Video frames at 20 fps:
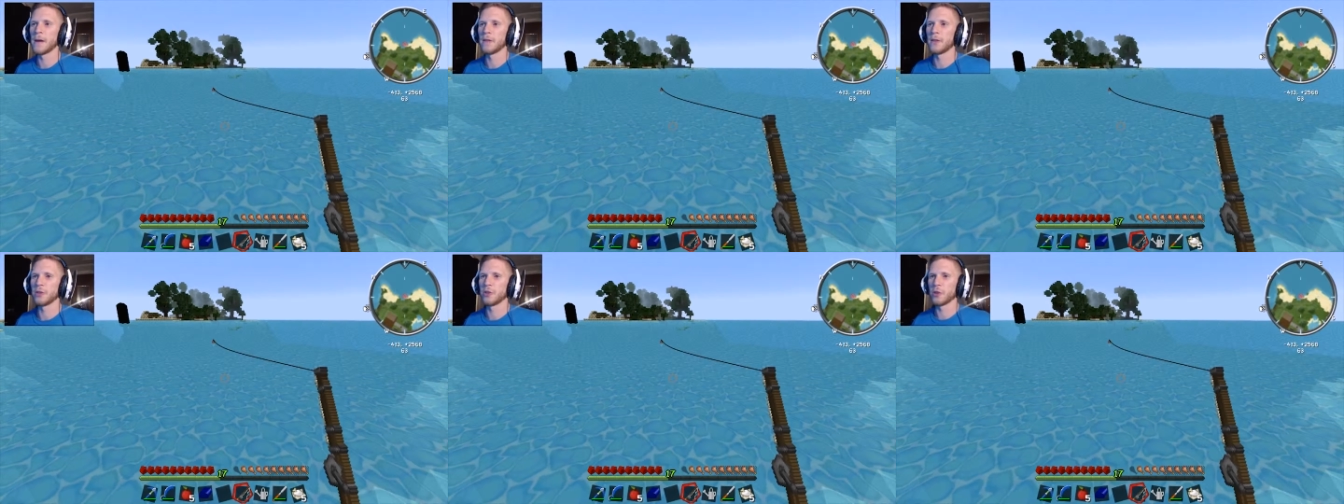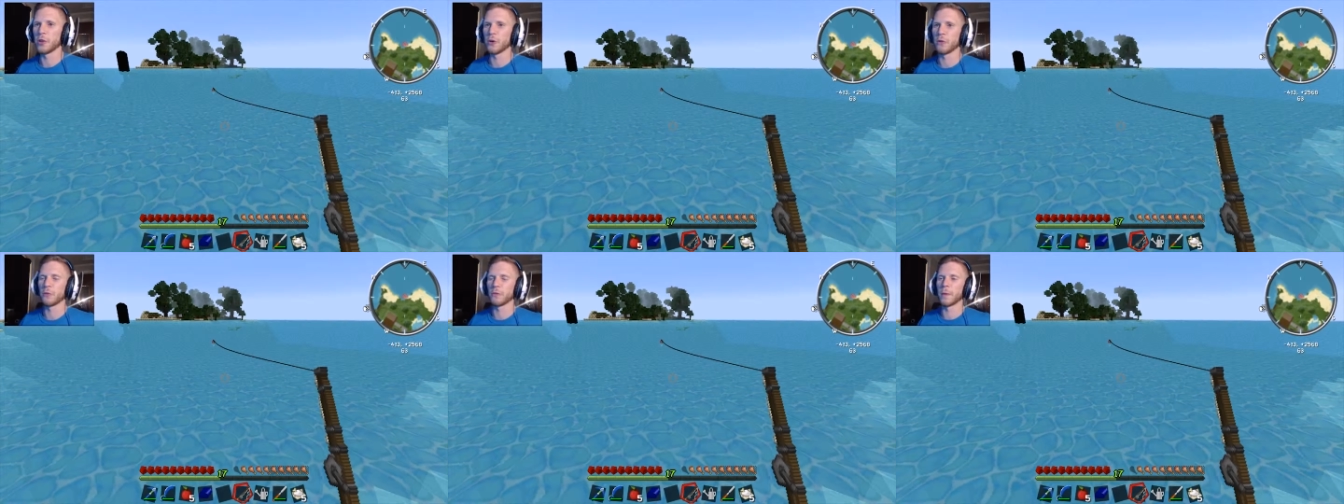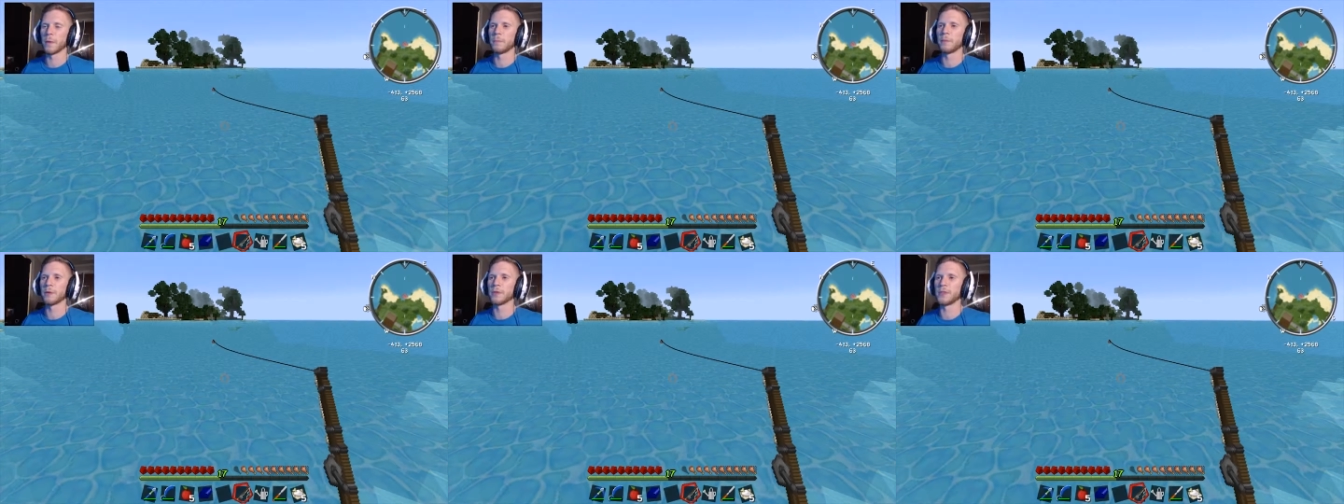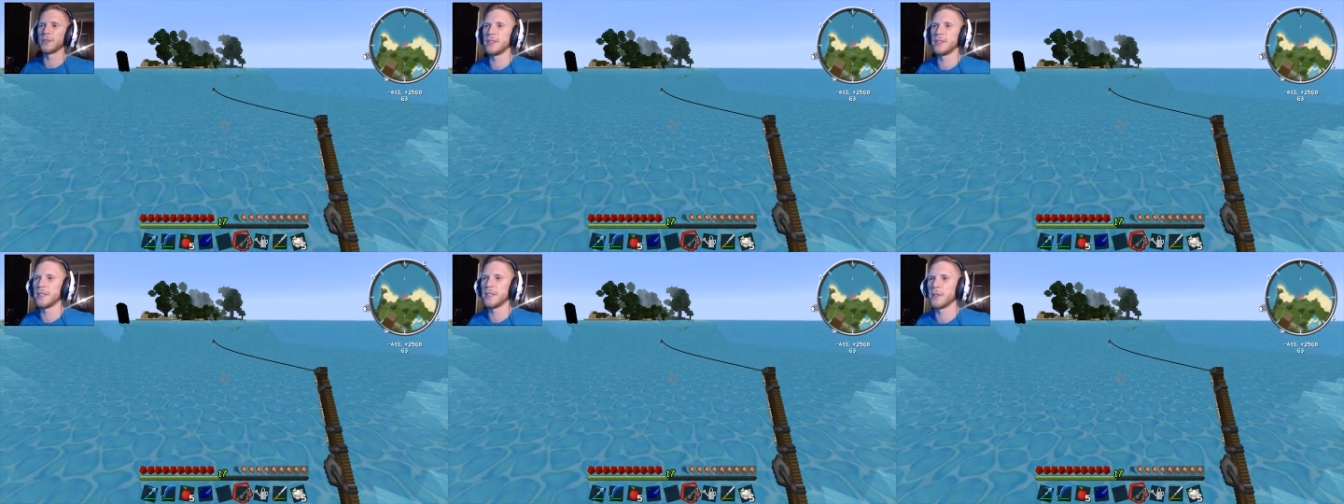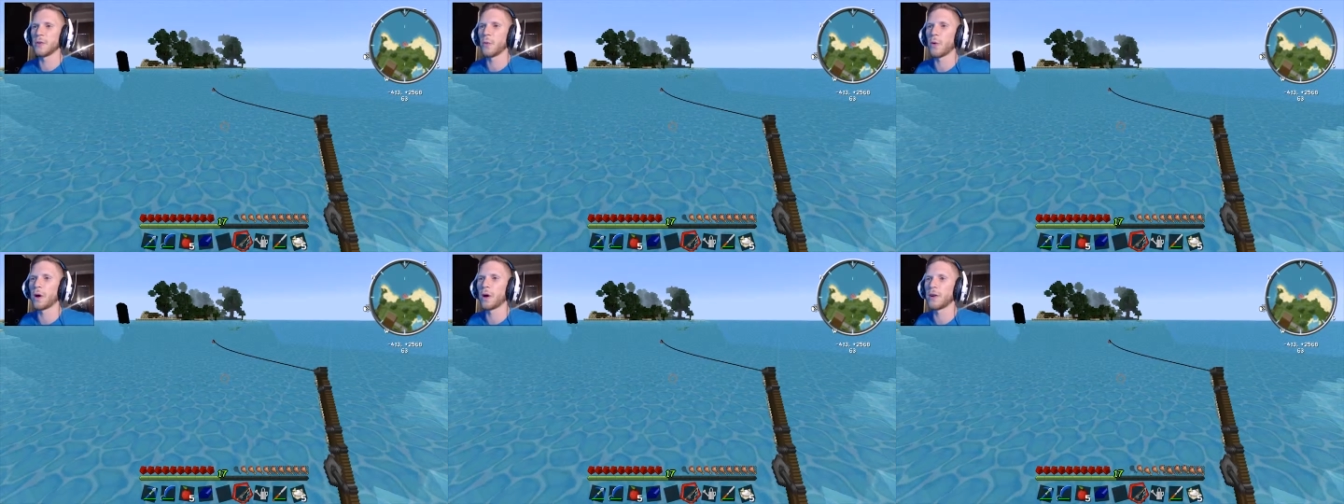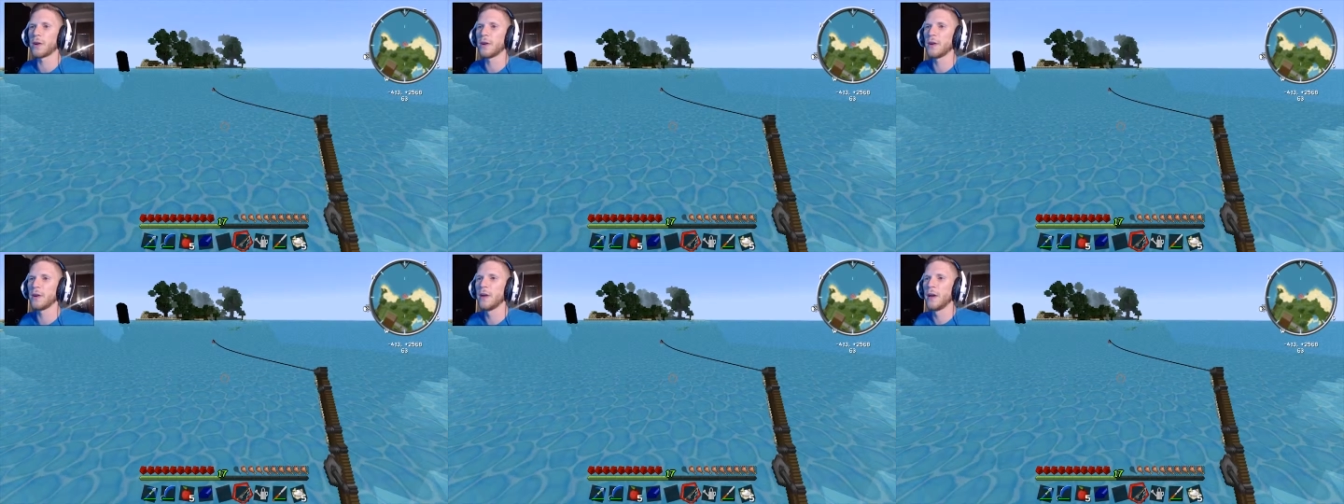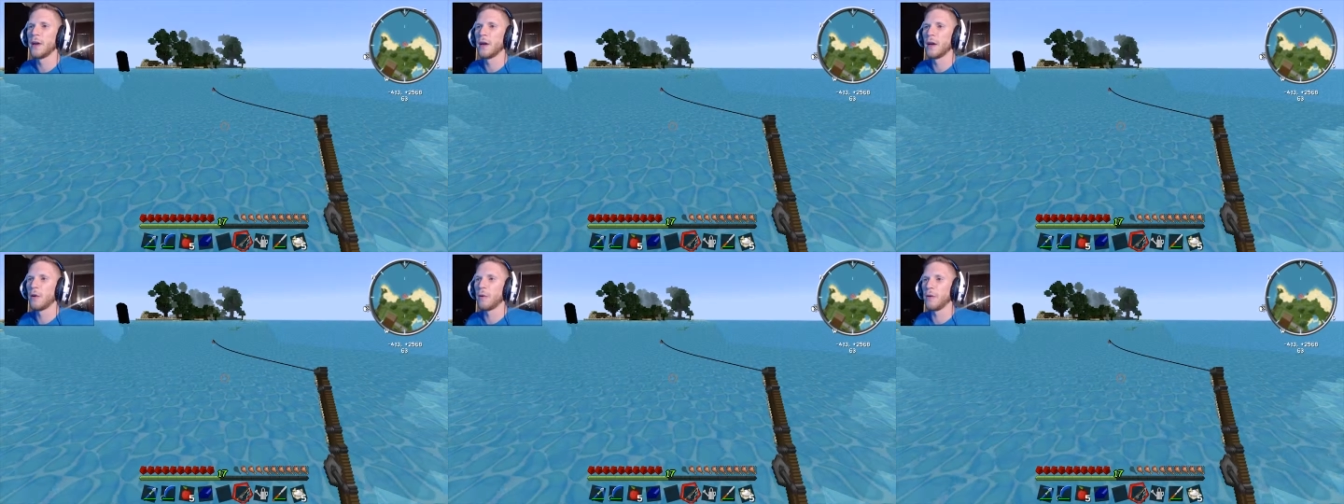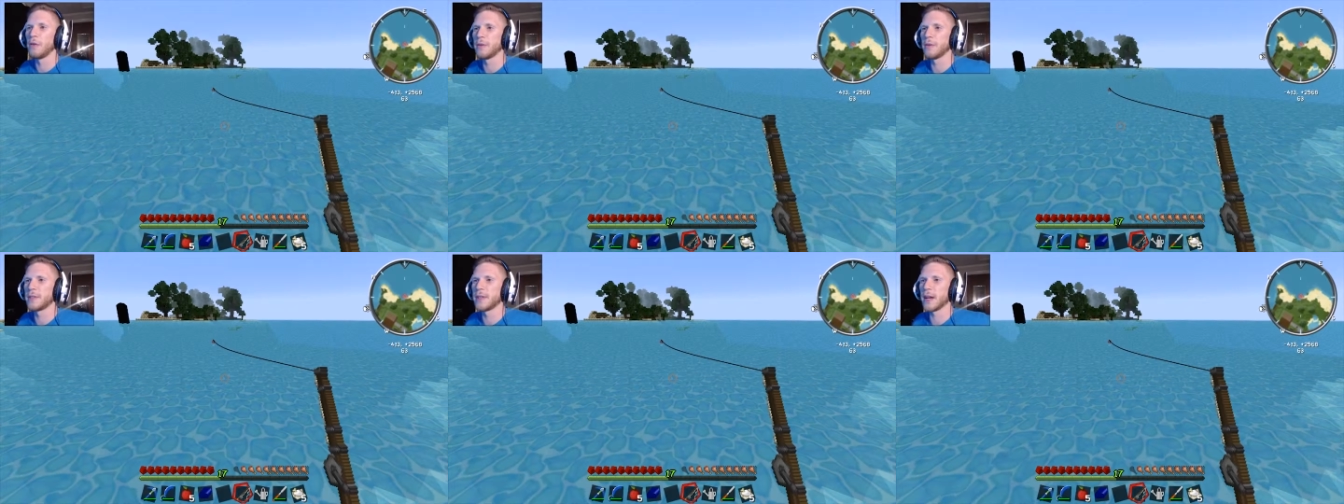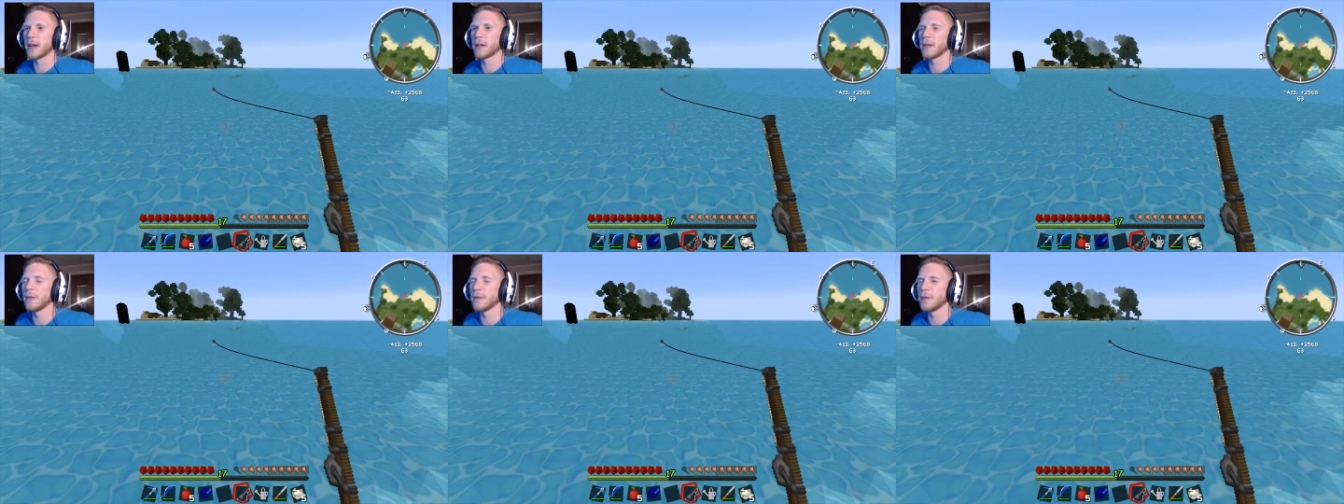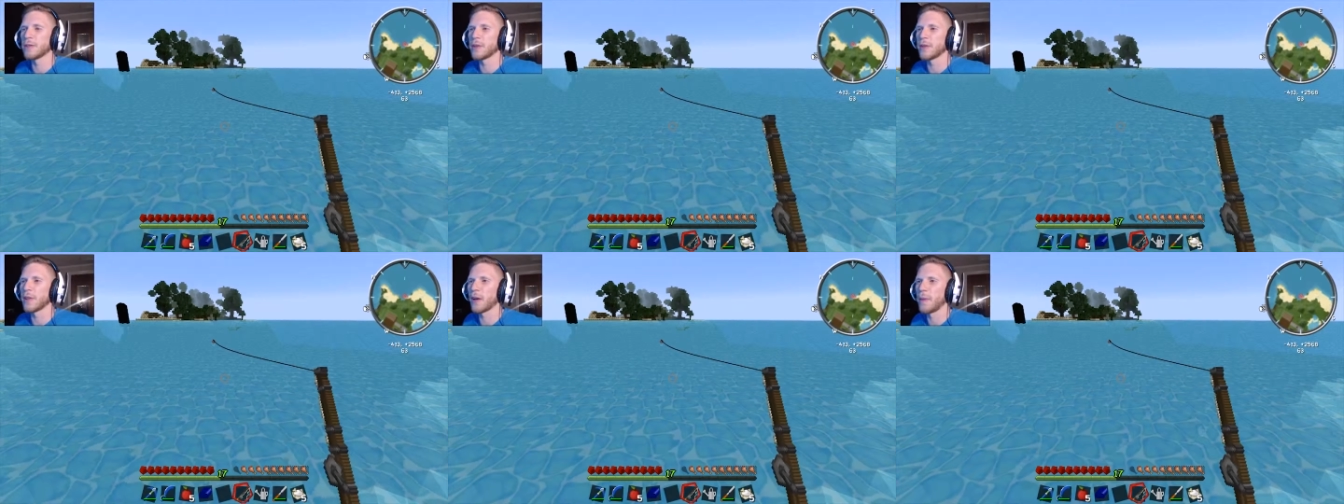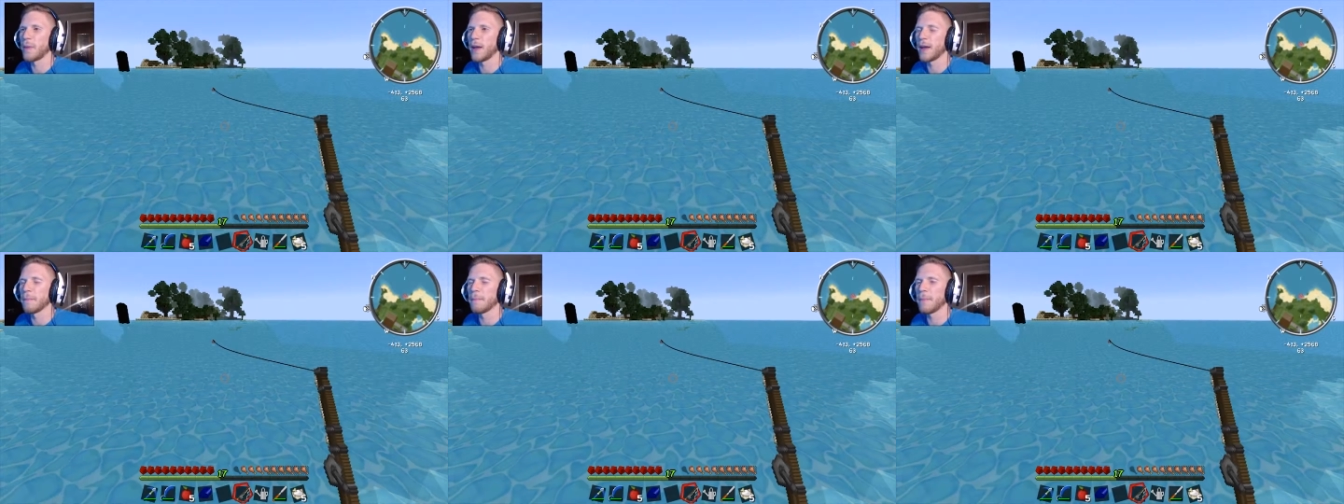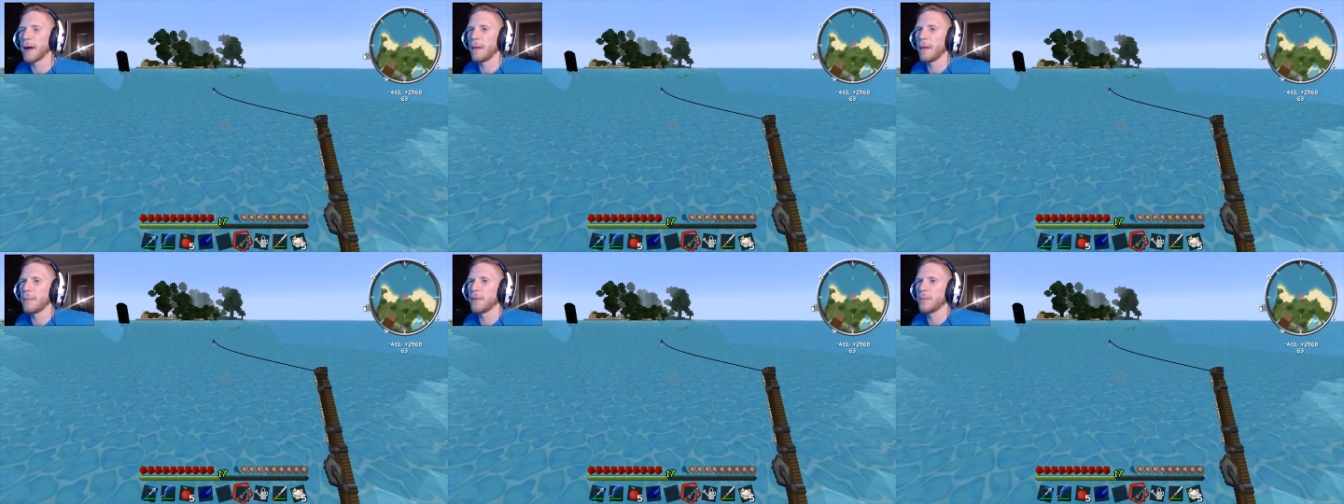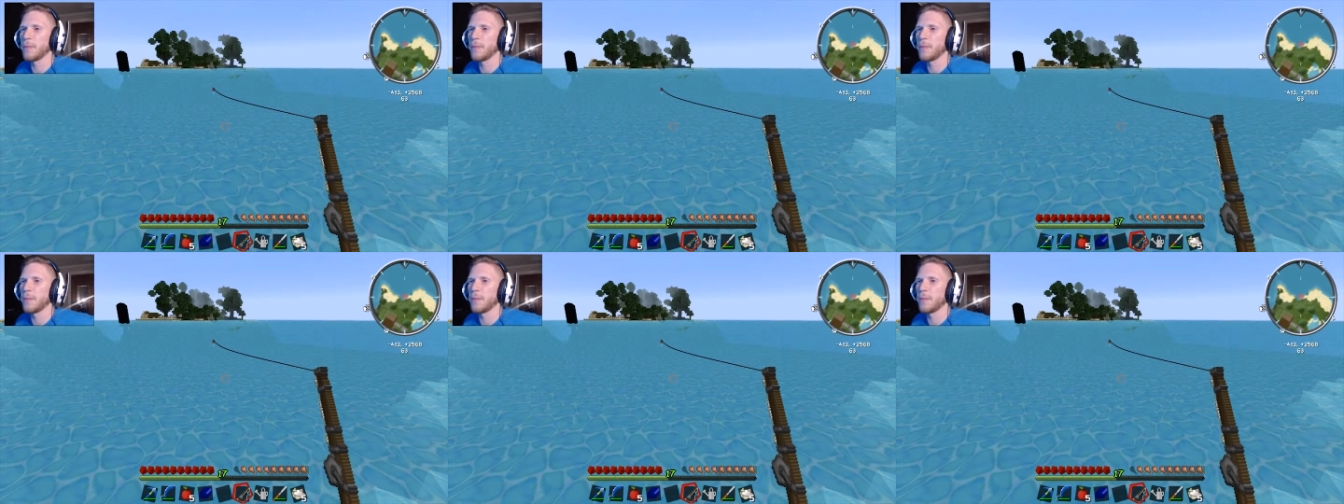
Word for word: Those little ripples you see in the water, when those get closer, that'll make a bob.